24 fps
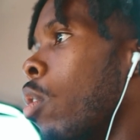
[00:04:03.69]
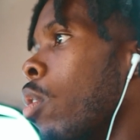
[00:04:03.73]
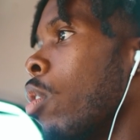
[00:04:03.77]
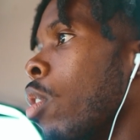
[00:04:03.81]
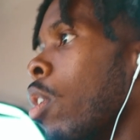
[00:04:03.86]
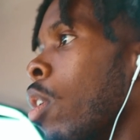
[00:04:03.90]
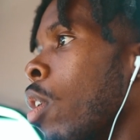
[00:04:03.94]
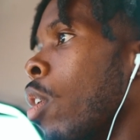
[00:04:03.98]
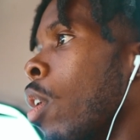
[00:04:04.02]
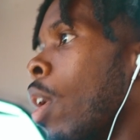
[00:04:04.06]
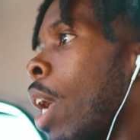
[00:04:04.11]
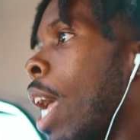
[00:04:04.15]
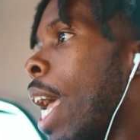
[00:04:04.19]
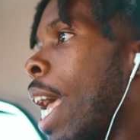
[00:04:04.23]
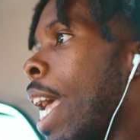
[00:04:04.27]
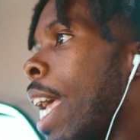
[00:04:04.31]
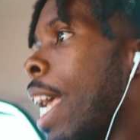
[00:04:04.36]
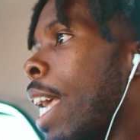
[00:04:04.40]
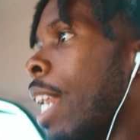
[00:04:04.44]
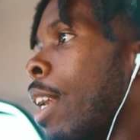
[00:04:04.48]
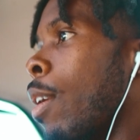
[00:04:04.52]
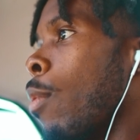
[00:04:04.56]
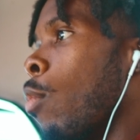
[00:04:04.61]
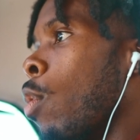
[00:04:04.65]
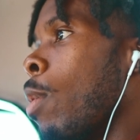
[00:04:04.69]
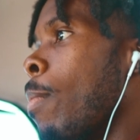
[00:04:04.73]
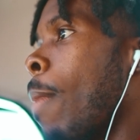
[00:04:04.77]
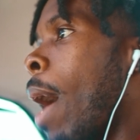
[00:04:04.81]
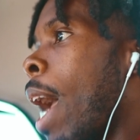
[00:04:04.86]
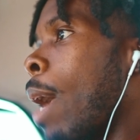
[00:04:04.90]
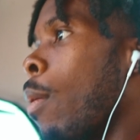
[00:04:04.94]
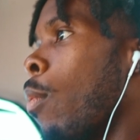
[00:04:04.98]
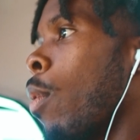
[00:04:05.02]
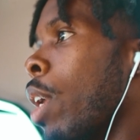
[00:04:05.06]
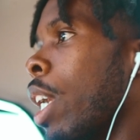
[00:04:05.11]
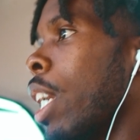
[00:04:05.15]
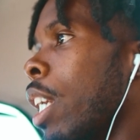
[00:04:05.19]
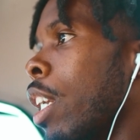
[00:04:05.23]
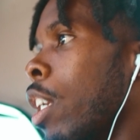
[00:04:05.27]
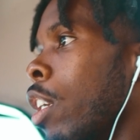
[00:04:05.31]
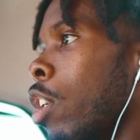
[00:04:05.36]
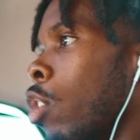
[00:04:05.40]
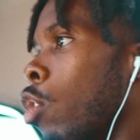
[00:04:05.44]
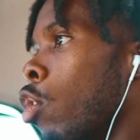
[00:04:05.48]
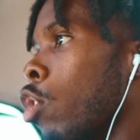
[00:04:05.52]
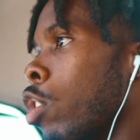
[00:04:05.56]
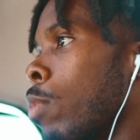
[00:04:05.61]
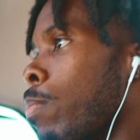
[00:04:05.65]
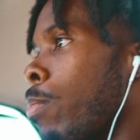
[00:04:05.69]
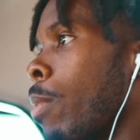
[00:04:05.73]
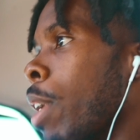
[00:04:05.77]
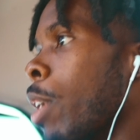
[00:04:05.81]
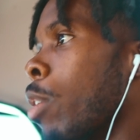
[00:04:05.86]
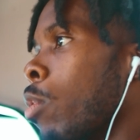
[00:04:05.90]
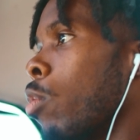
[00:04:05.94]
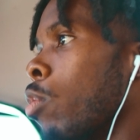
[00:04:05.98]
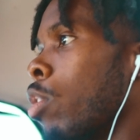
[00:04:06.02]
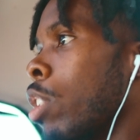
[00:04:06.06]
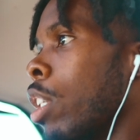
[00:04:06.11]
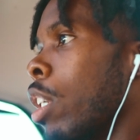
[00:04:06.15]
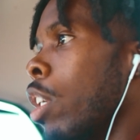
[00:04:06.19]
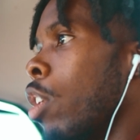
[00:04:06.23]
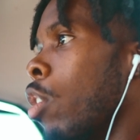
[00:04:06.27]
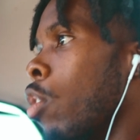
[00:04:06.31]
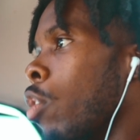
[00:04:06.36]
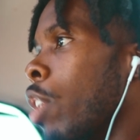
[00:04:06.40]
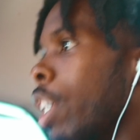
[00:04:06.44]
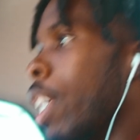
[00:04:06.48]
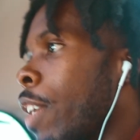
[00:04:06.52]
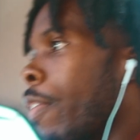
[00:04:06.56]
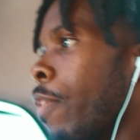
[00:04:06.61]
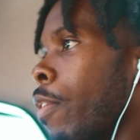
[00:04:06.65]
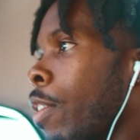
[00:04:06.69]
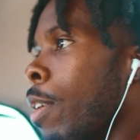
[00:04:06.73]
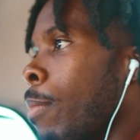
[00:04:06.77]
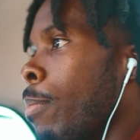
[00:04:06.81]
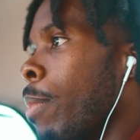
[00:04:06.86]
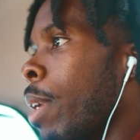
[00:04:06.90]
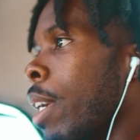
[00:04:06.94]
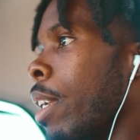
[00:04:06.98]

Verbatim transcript: and we might want a little sprinkles a little different,